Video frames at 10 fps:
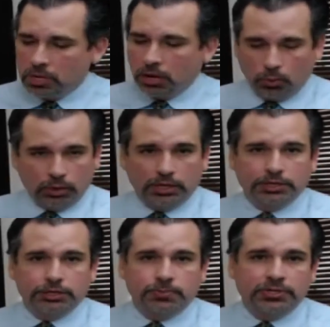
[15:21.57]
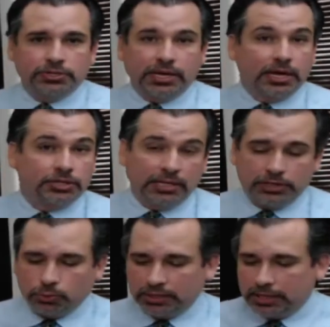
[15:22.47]
We're going to dismiss the case," and that's
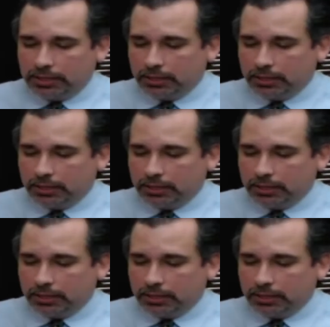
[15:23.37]
what they did.